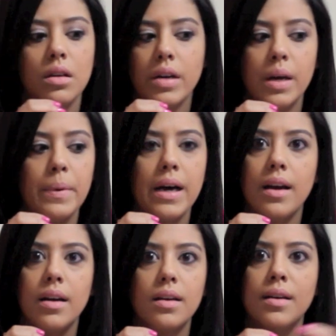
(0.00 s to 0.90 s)
Okay,
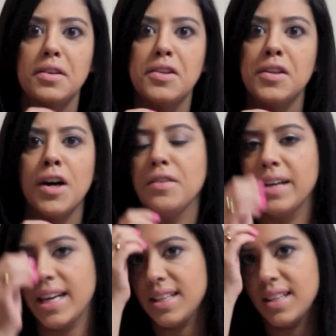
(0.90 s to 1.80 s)
bye. You know,
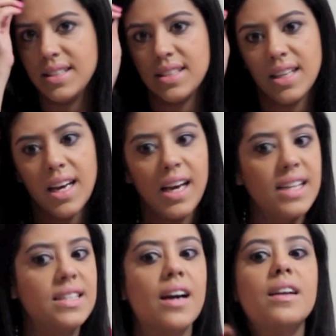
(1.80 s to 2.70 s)
like it's
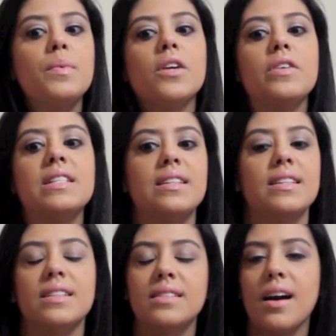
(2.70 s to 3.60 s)
not going to be a reason.
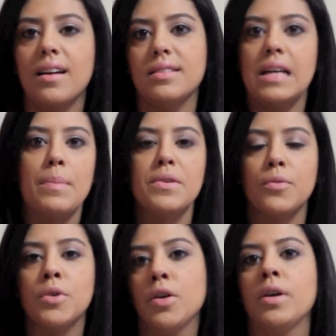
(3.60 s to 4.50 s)
It's not going to stop me
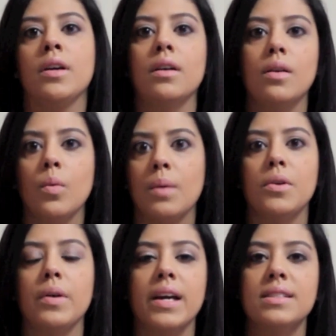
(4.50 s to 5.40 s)
from doing what
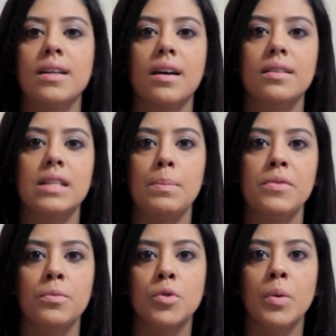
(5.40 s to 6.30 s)
I'm doing. It's not going to stop
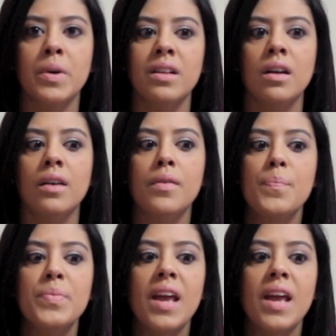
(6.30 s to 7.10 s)
me from doing what I love.